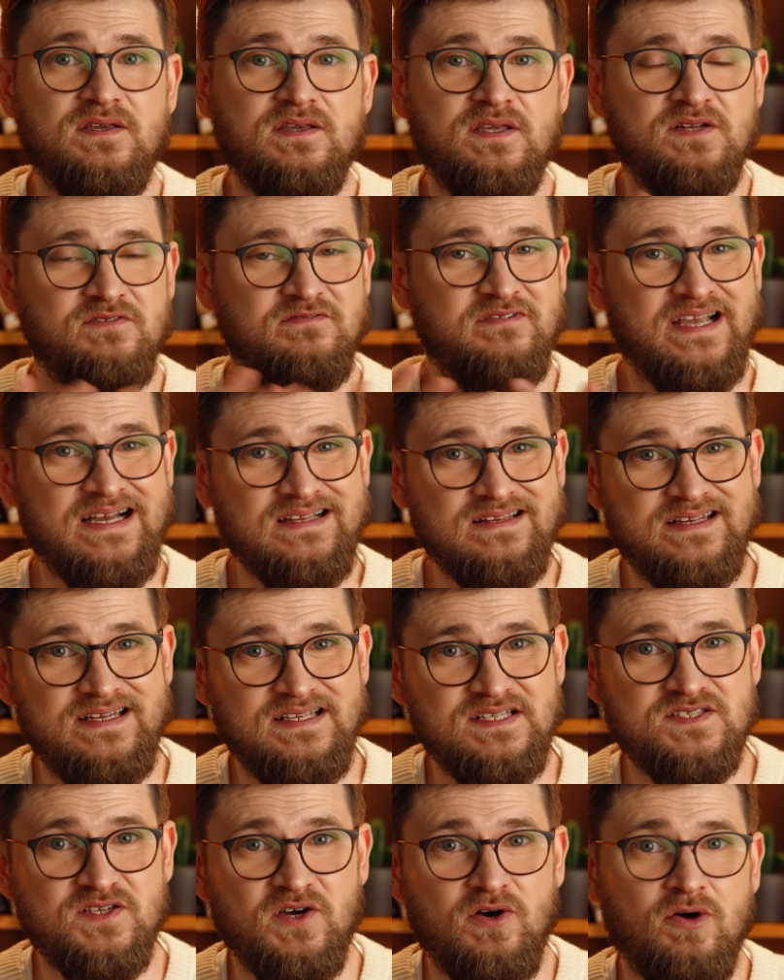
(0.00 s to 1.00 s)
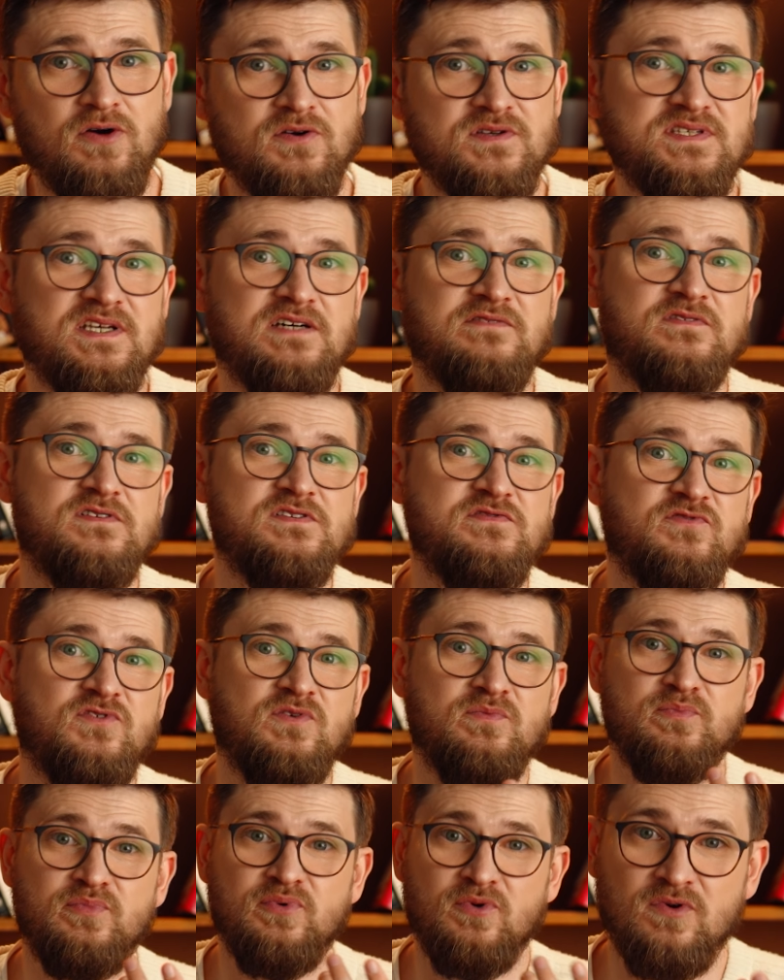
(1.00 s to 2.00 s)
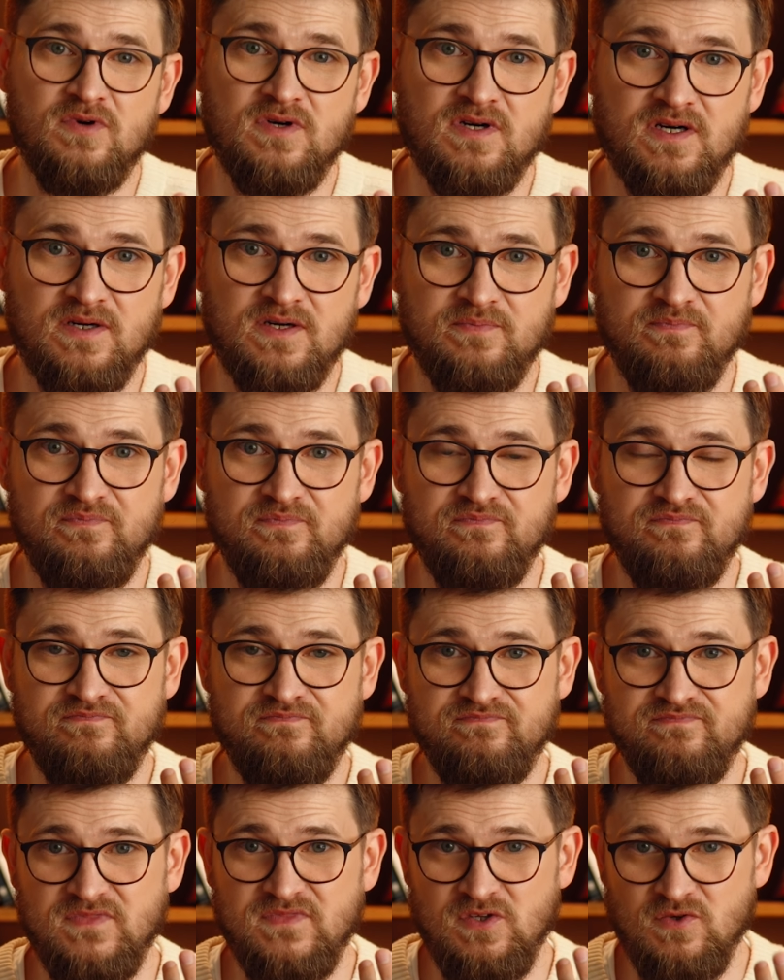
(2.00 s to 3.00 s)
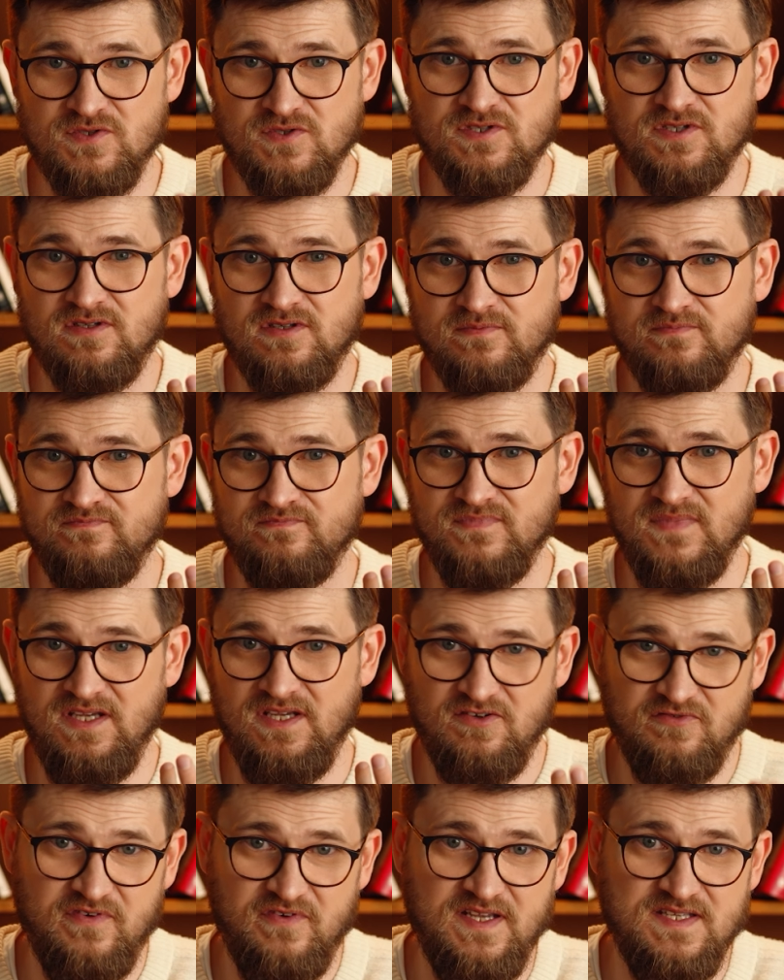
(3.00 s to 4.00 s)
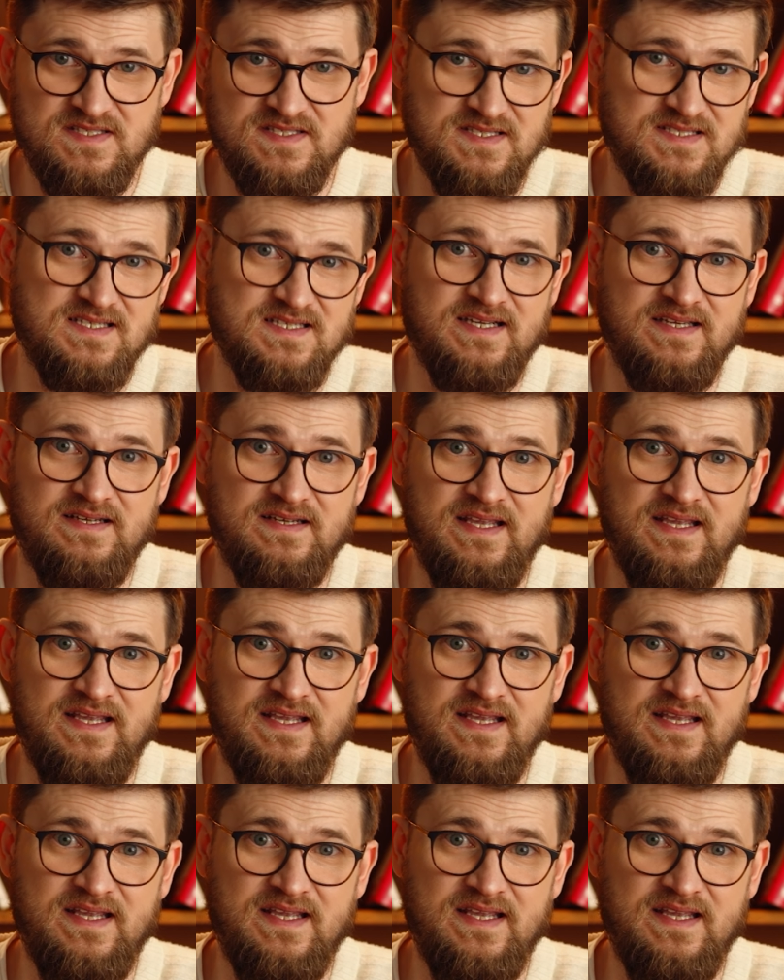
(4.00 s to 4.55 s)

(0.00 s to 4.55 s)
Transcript: In reality, Zoho suffers from poor user interface design,